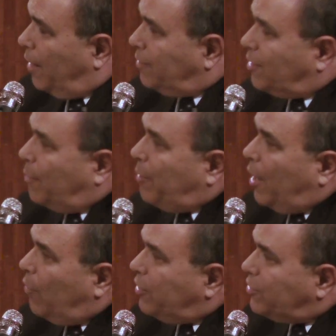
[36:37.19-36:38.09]
and
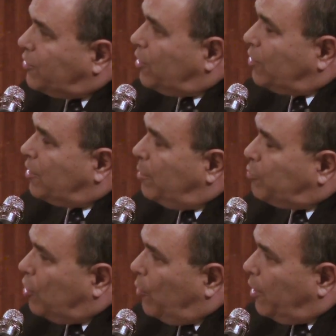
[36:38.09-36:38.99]
somehow this just
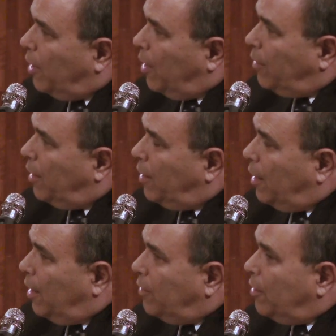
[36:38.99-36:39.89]
keeps going on and
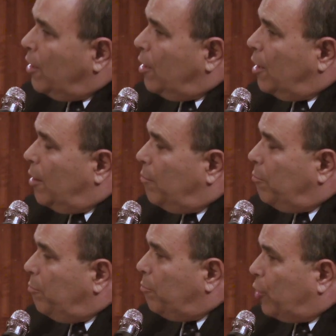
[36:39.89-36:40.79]
on.
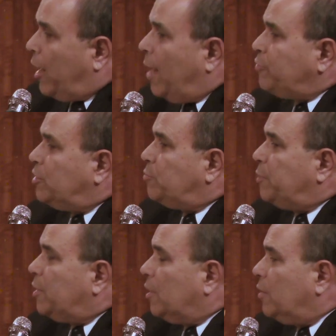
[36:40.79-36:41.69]
Perhaps it's
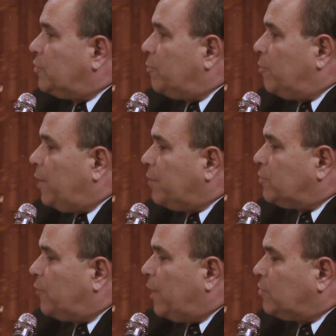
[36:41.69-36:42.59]
because
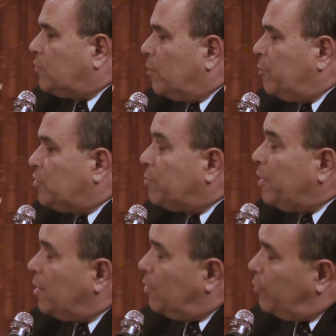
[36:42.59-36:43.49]
they're
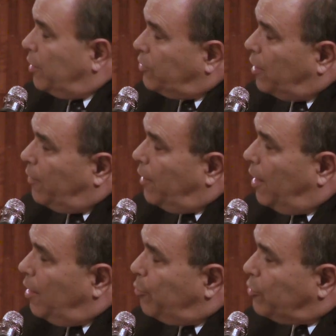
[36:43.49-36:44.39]
misspeaking when they say that
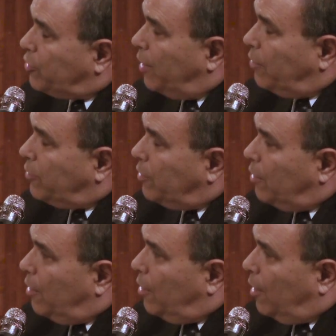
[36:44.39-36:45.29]
80%
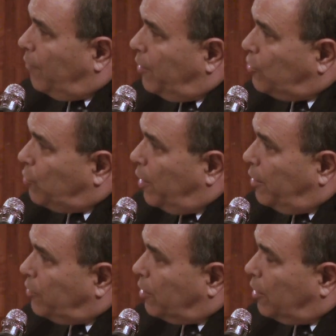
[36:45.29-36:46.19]
of the
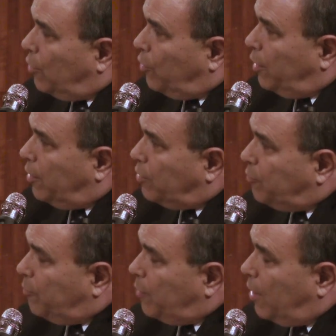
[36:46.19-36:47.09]
Israelis are Chiloni, because
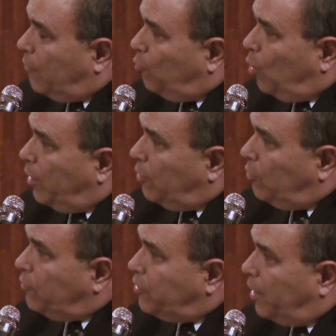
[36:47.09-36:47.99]
out of what
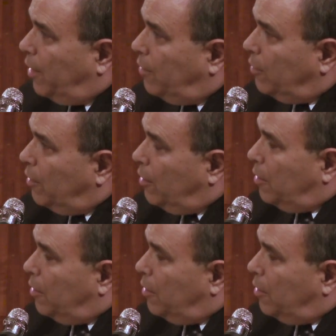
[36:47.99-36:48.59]
you've said,